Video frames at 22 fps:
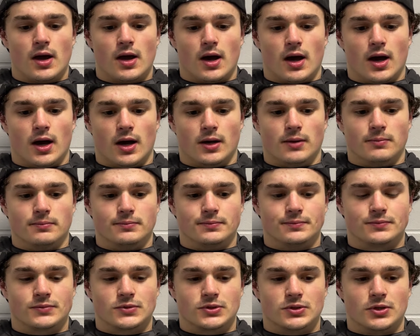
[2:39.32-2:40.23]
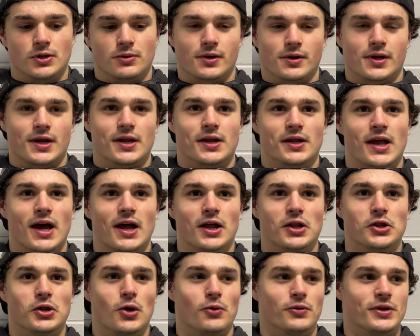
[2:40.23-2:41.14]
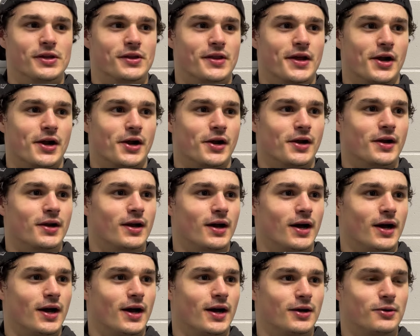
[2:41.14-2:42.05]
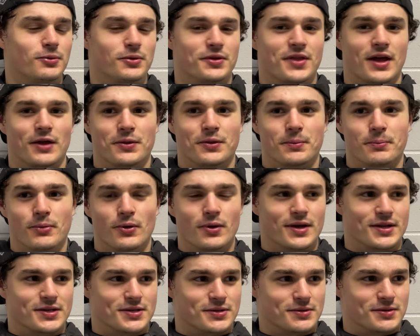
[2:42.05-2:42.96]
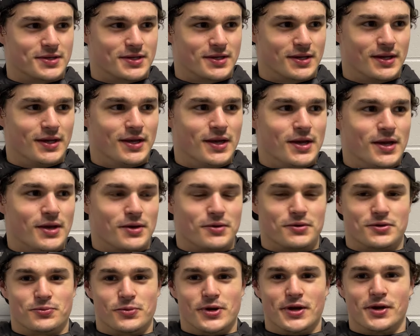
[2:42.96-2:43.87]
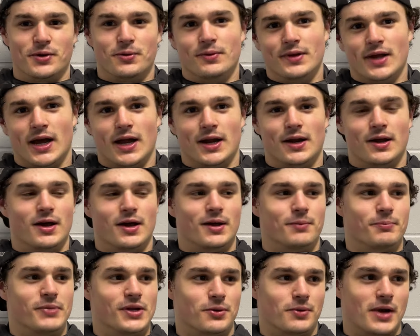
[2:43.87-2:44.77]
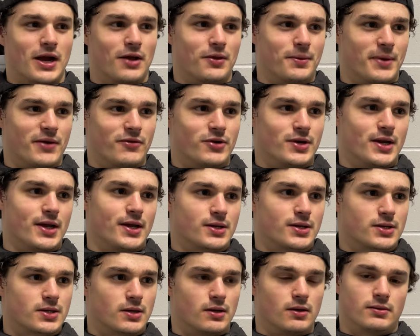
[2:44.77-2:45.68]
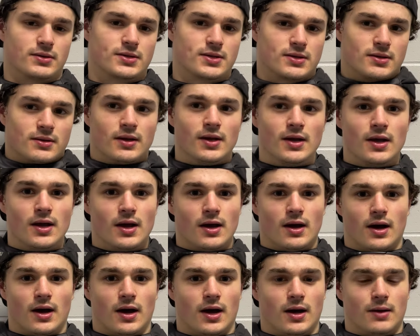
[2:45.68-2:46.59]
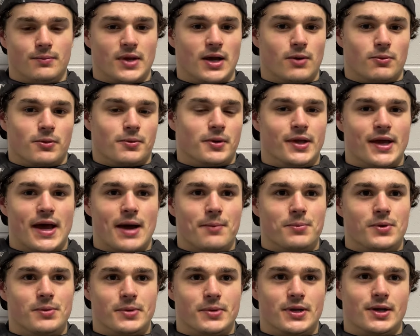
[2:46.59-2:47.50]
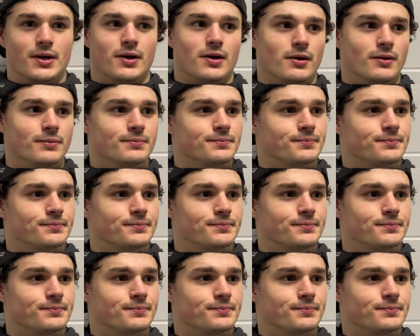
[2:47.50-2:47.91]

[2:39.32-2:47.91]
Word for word: um, you know we were getting kind of lonely there uh, without the boys. It was, it was weird not uh, being around them every day. So it's um, yeah, we're really happy to be here.